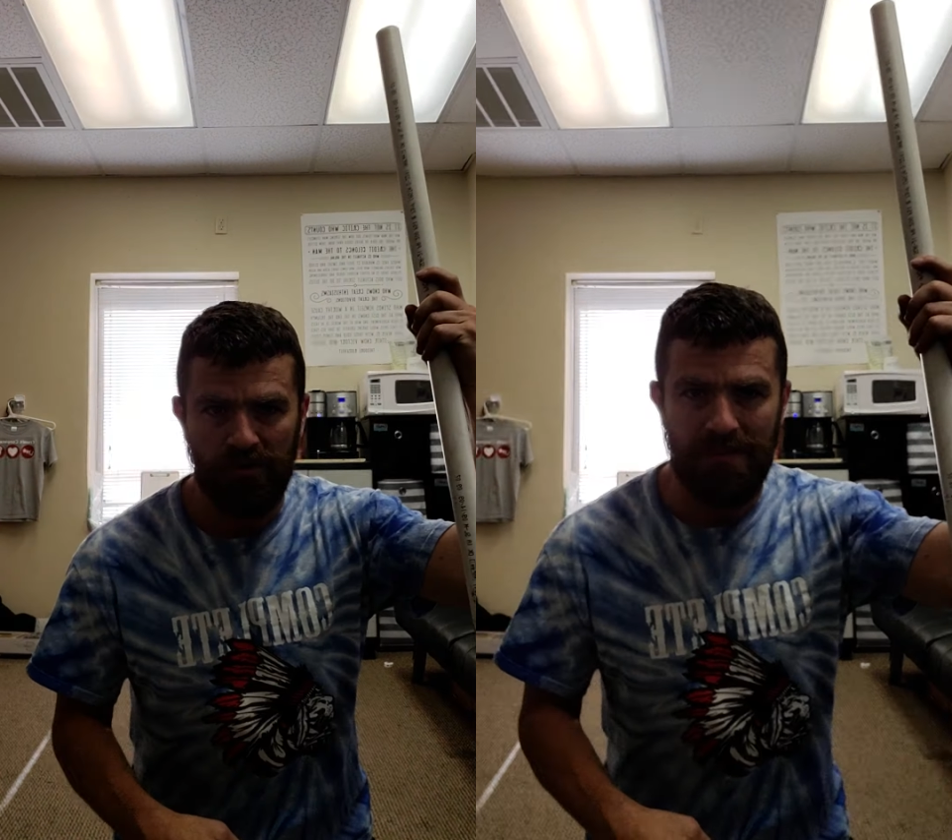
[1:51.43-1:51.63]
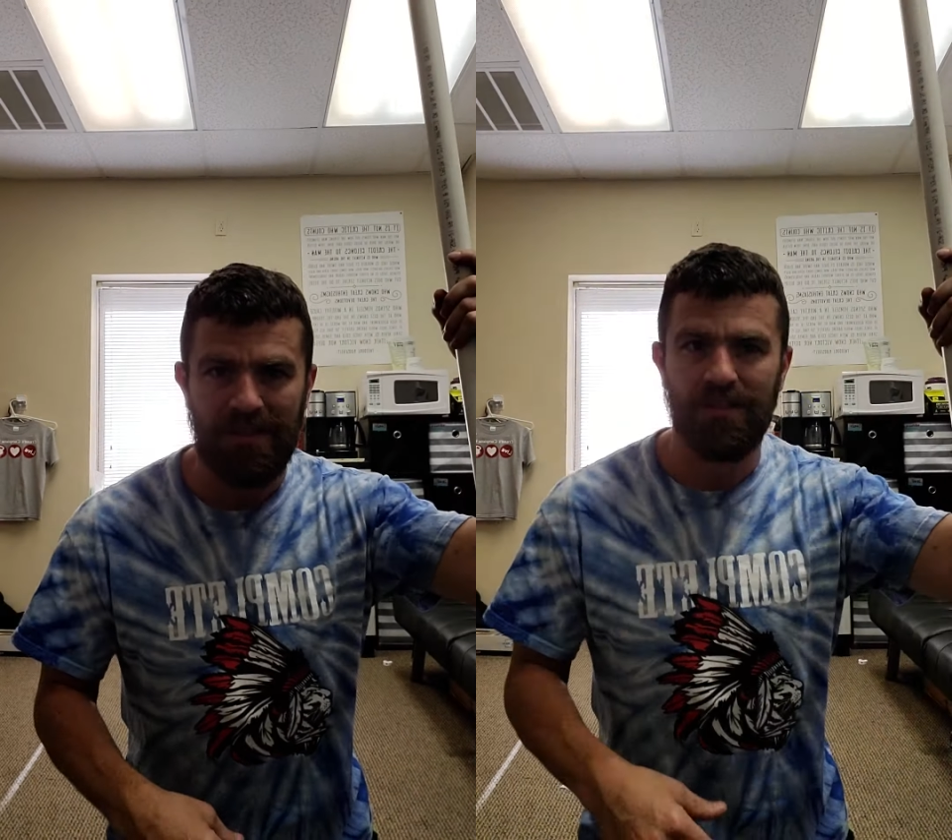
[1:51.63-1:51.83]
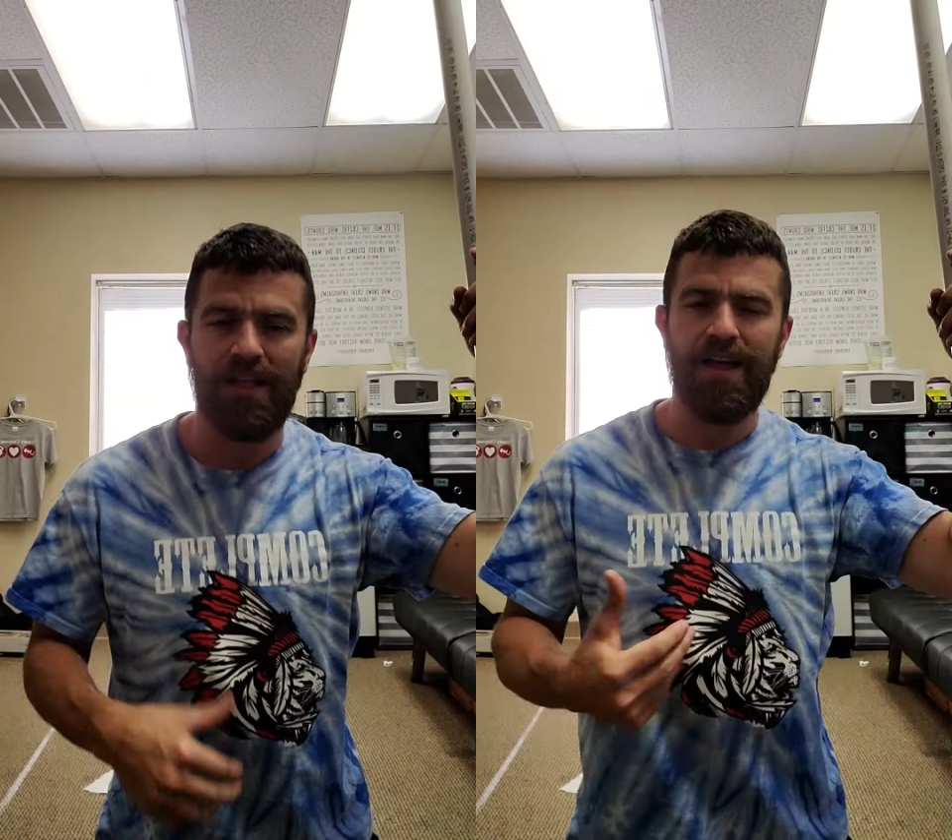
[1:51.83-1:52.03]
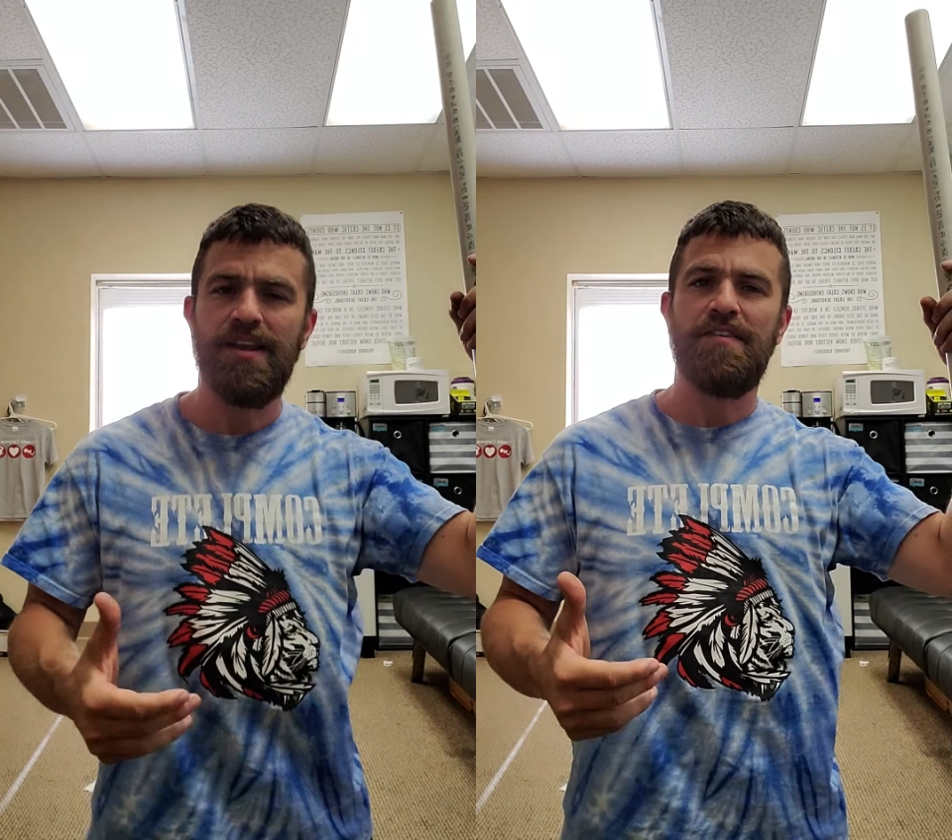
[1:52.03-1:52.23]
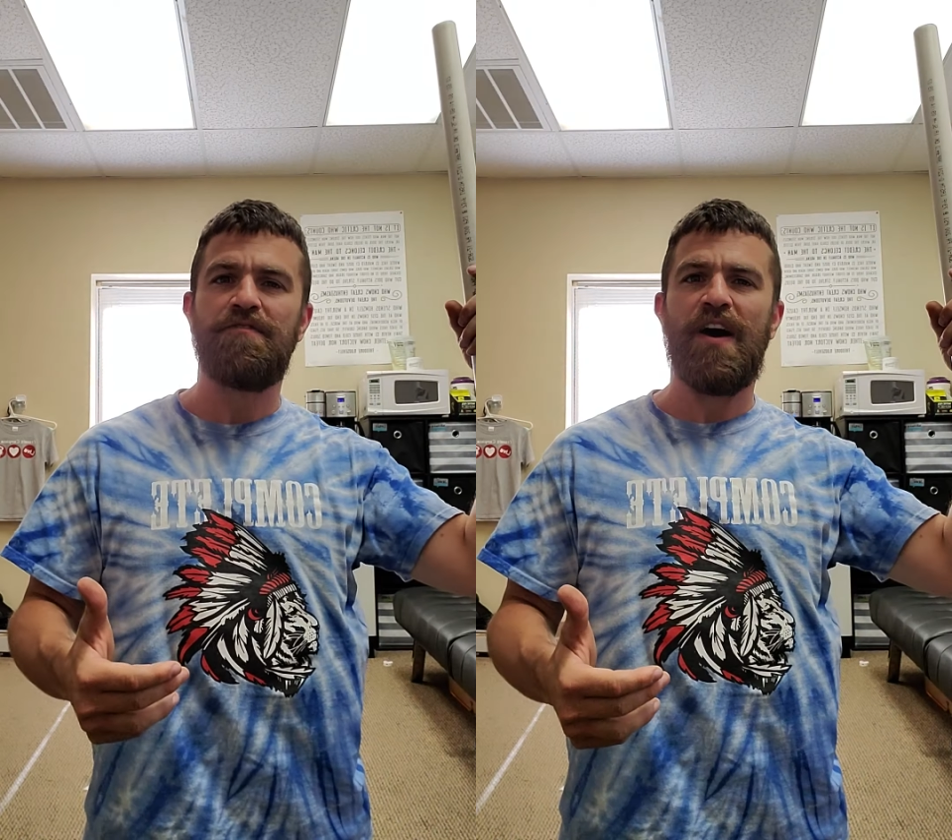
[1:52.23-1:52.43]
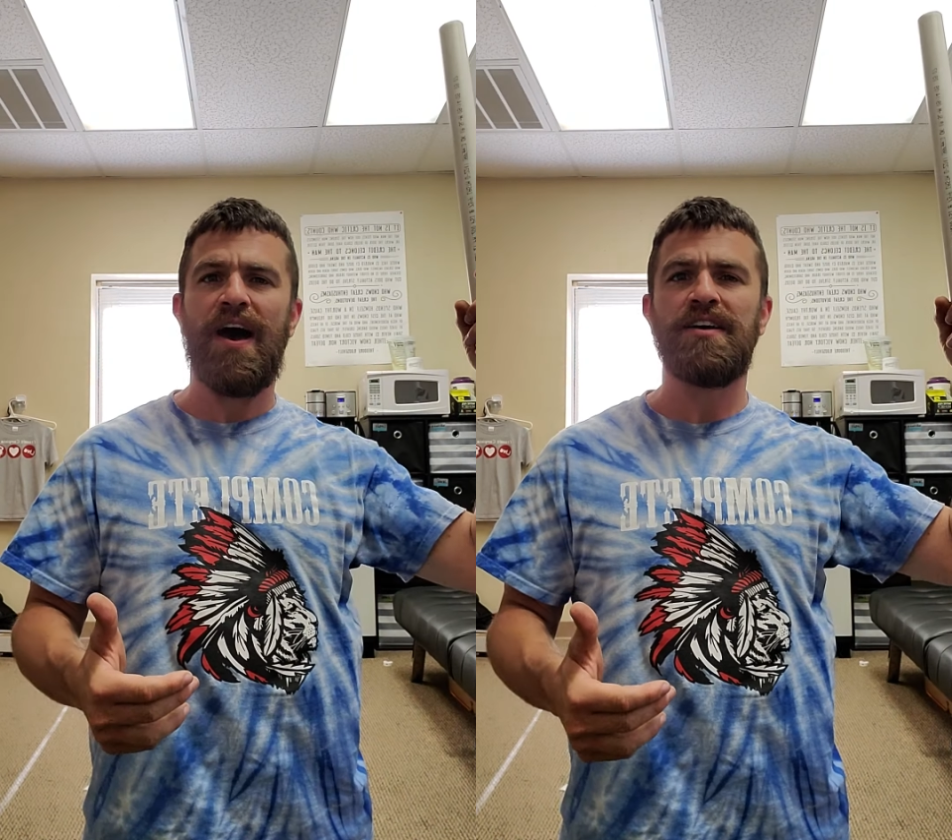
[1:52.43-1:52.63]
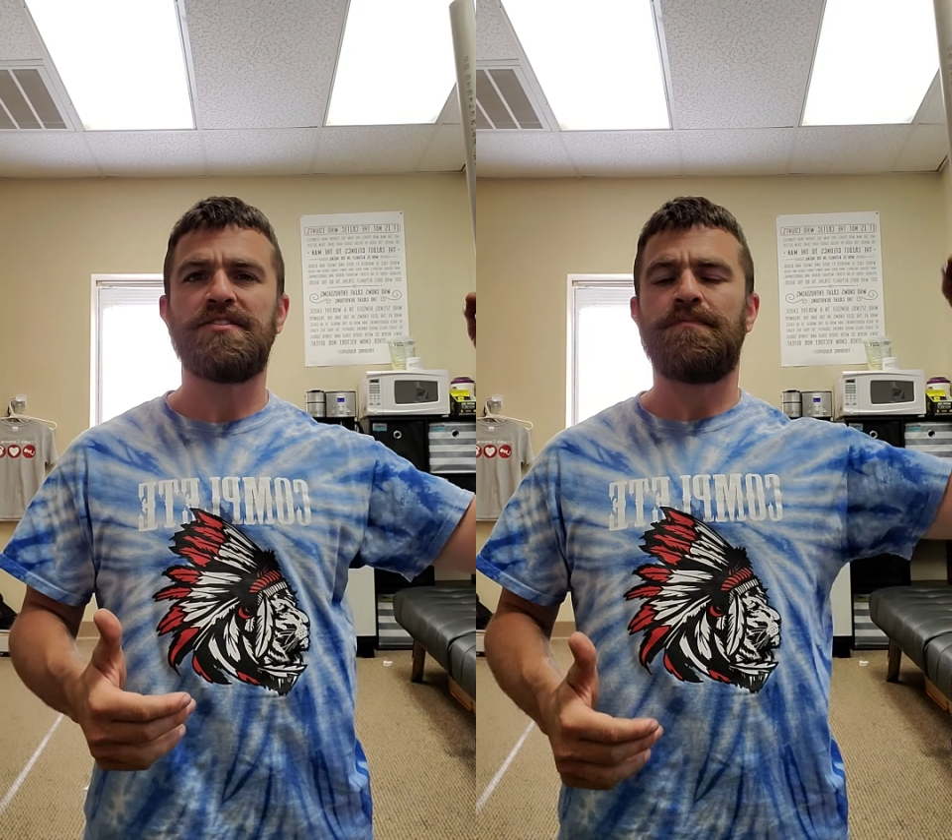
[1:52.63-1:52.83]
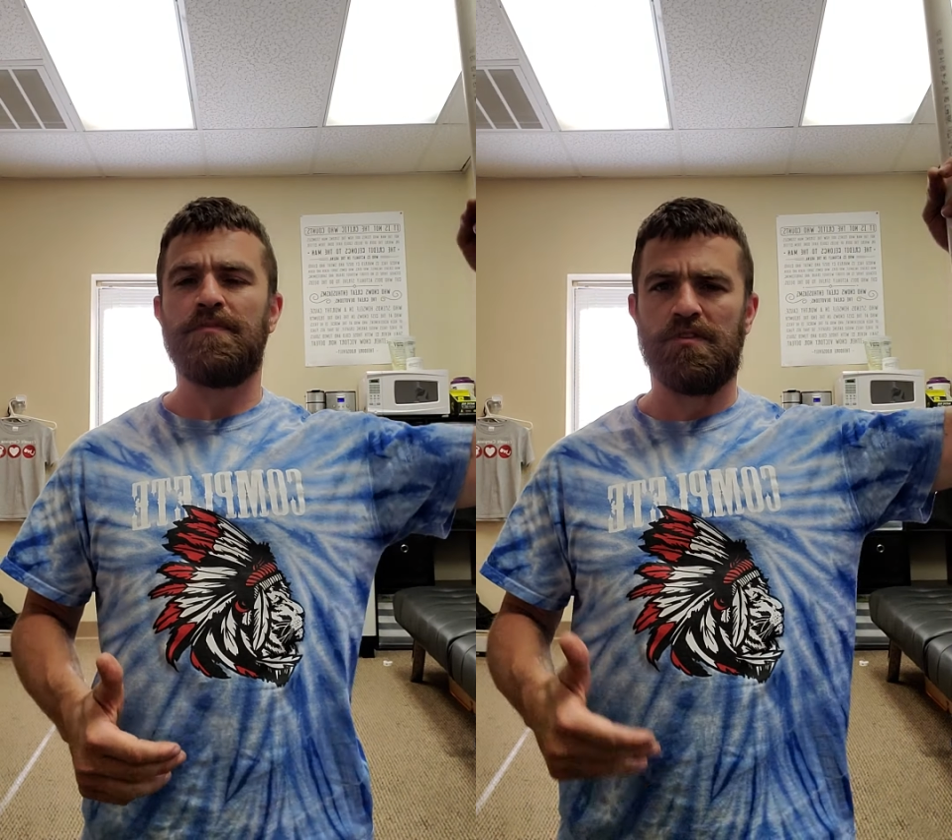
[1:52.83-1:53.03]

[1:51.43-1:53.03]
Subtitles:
be lightning fast,